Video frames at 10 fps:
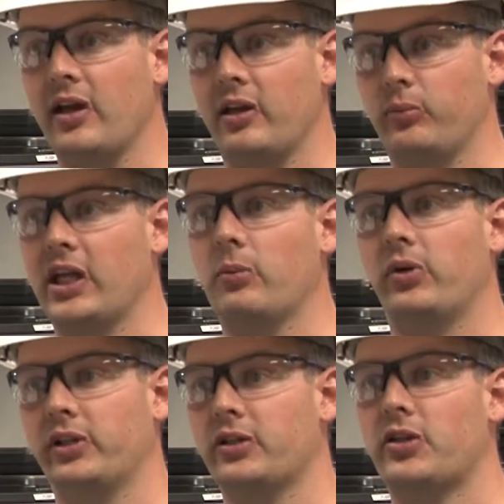and be
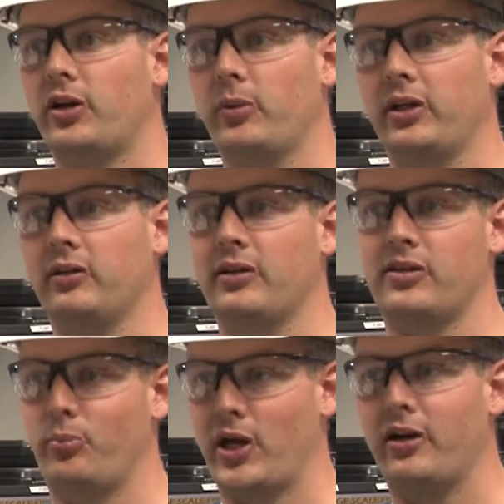able to determine,
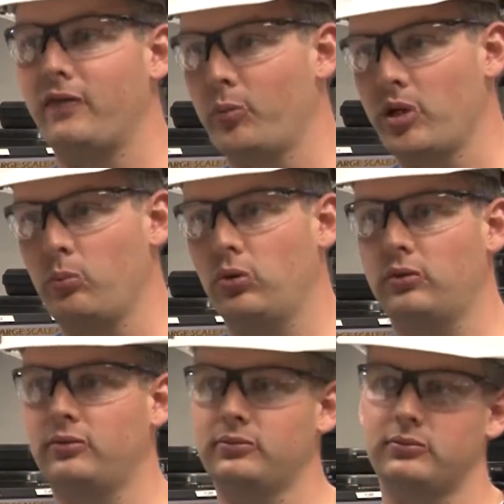is it better for
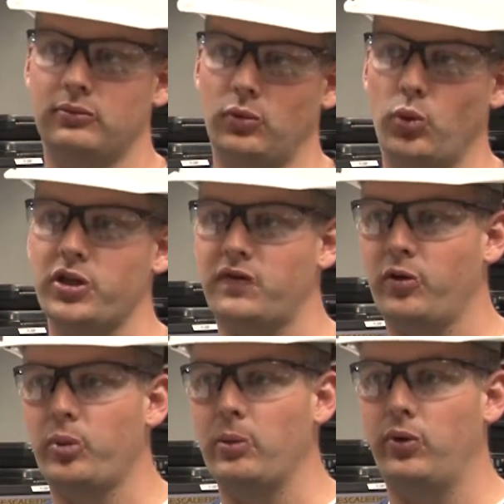people, worse
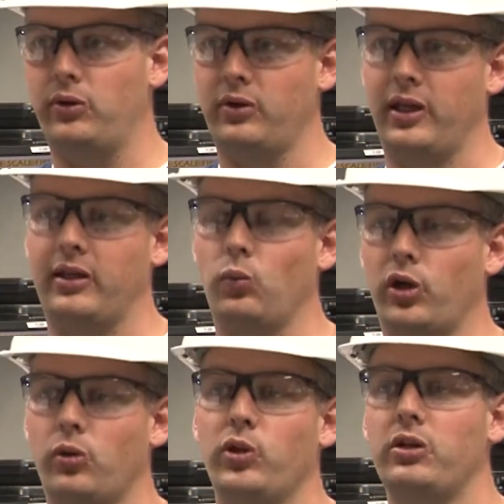for people, and
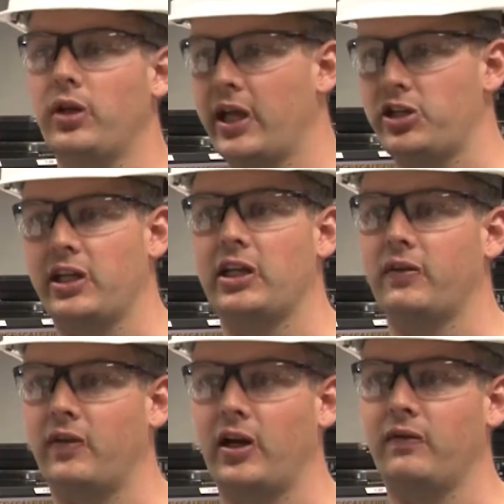what can we do to educate
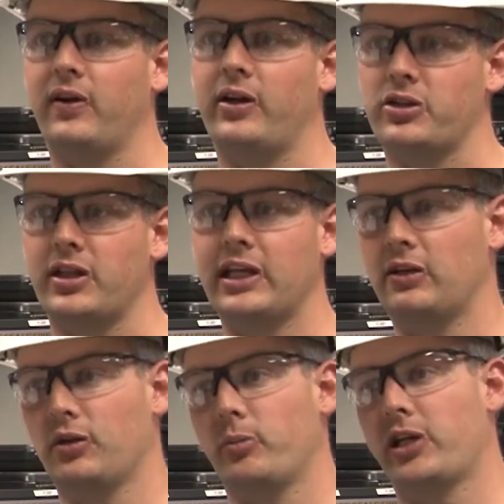the firefighters so they
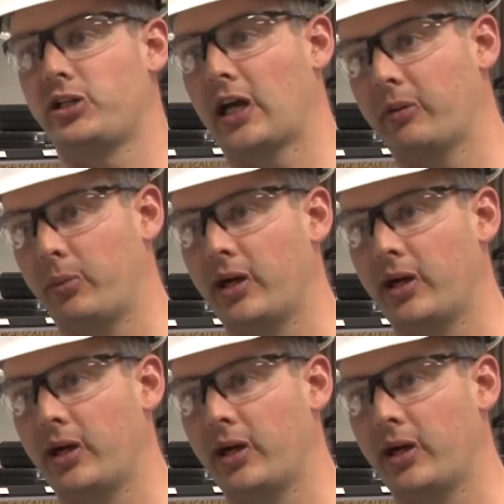can do the best job they